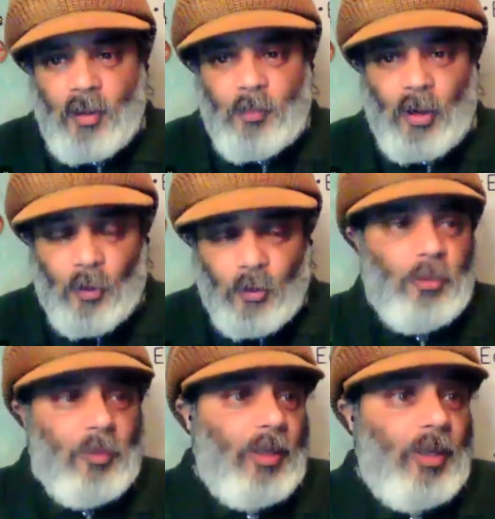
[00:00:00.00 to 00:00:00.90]
But
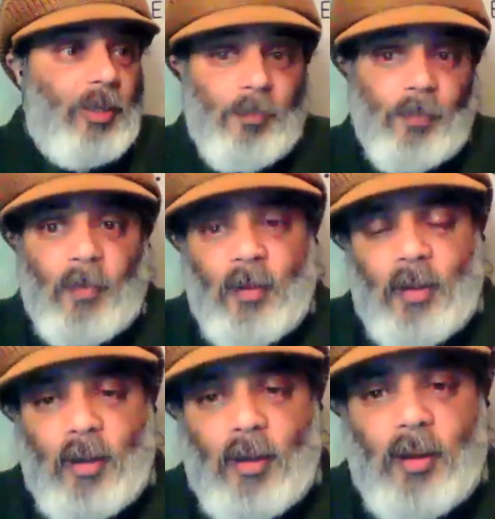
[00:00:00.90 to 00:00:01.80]
ultimately,
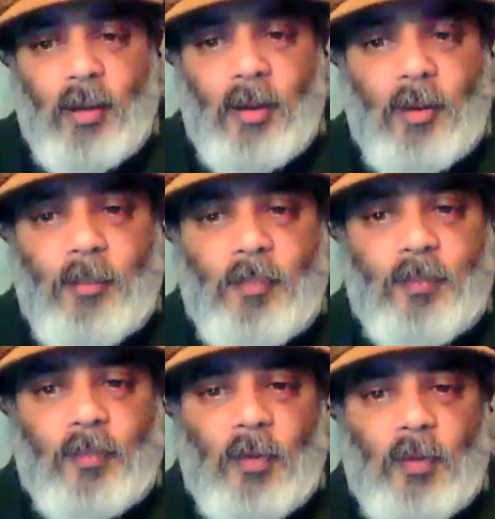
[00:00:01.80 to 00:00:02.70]

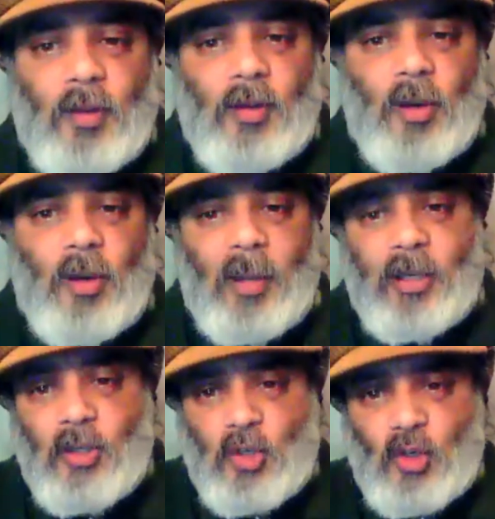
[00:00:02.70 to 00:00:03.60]
um, you know, making